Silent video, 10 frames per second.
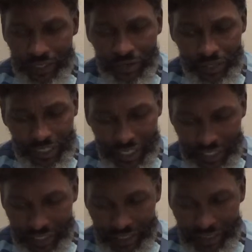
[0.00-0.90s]
dark
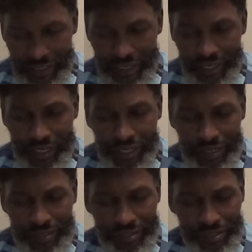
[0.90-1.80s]
sentence
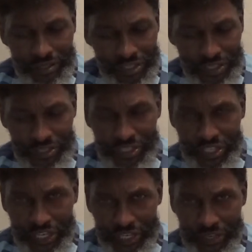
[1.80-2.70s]
shall
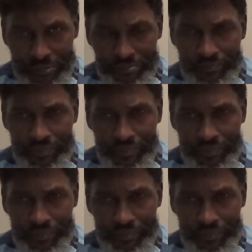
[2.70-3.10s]
stand up.